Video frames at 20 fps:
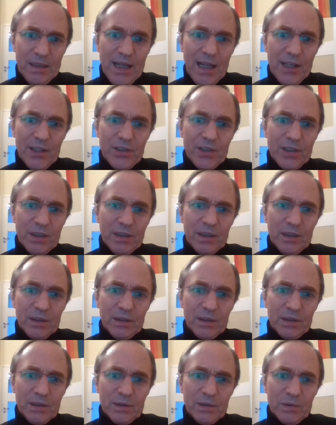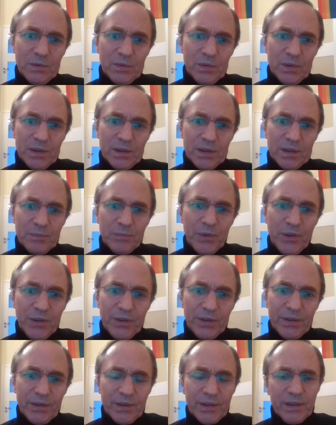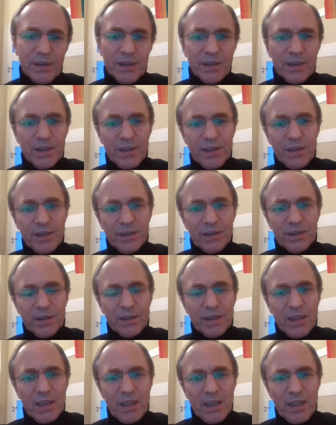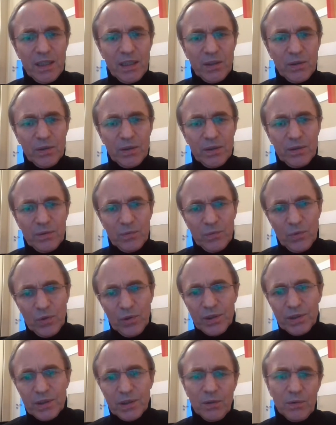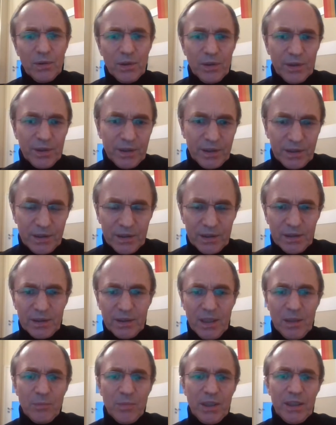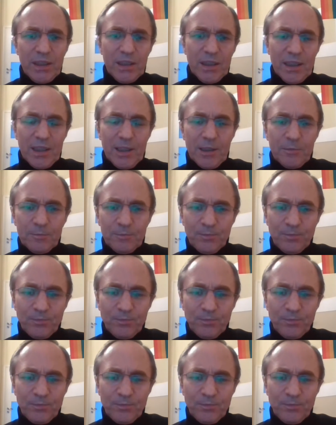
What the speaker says: Heschel was murdered here in Warsaw or in Treblinka.